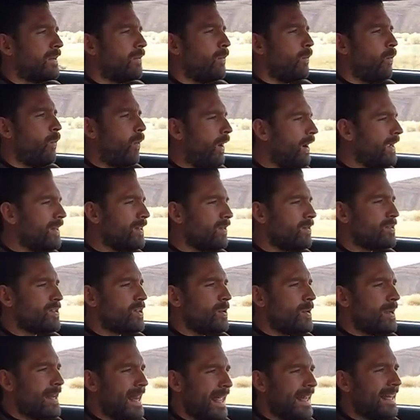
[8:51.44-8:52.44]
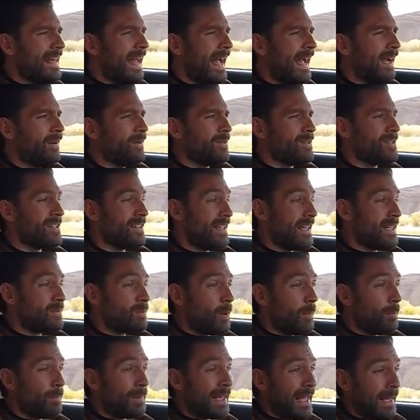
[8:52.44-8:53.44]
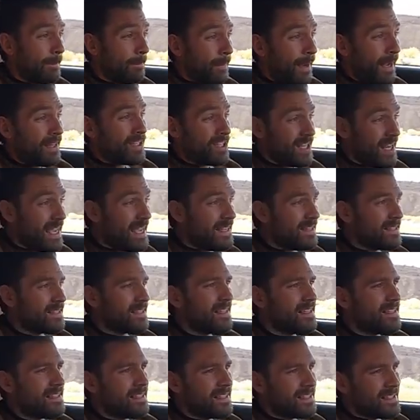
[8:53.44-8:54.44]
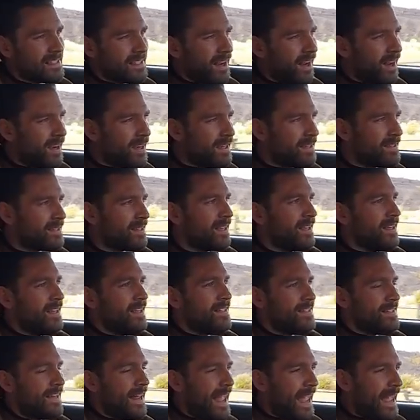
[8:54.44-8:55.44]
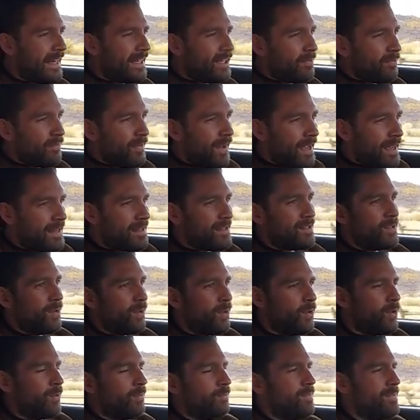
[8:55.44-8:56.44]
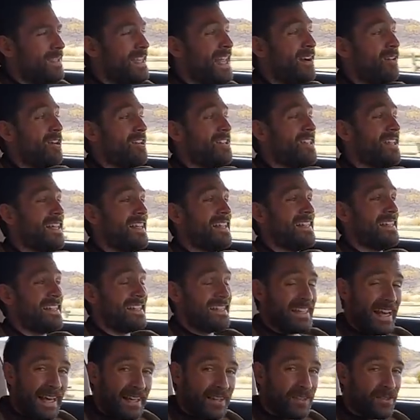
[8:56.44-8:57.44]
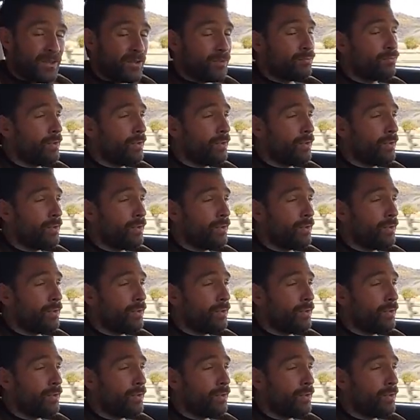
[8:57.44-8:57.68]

why not do it in-house? And that's what Black Badge is. It's designed to elevate your, dare I say it, standard